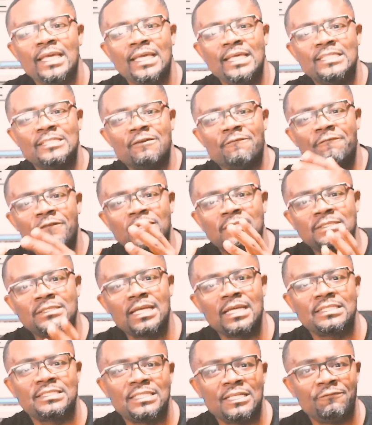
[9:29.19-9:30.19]
he's a
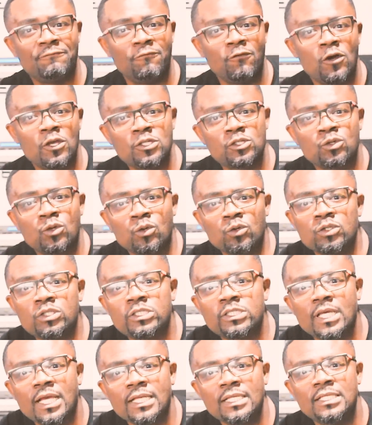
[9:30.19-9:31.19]
fantastic voice
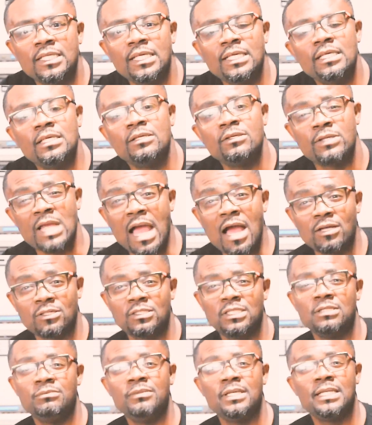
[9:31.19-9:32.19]
coach, and he
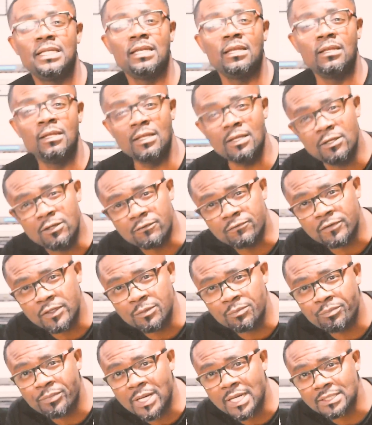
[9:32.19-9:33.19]
actually made a lot of
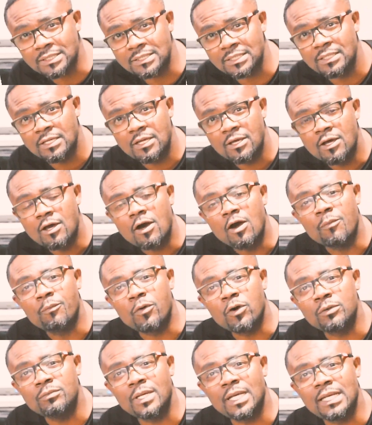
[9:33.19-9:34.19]
impact
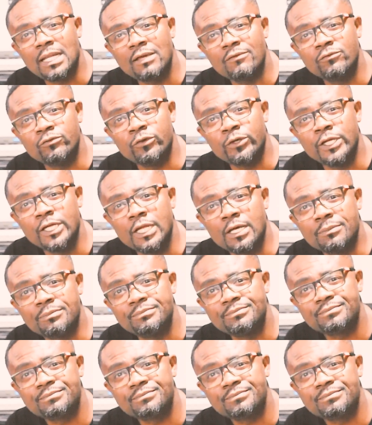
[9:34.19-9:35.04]
upon my life growing up.